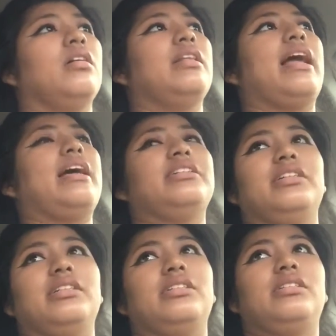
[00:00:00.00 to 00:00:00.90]

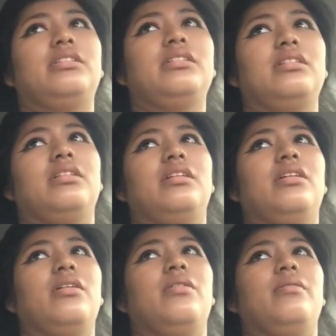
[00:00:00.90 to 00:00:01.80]
lashes,
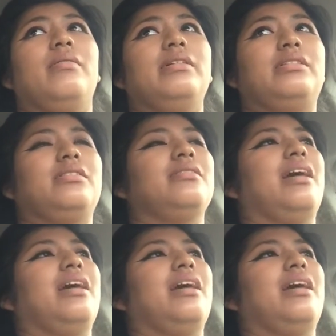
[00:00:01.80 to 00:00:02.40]
which,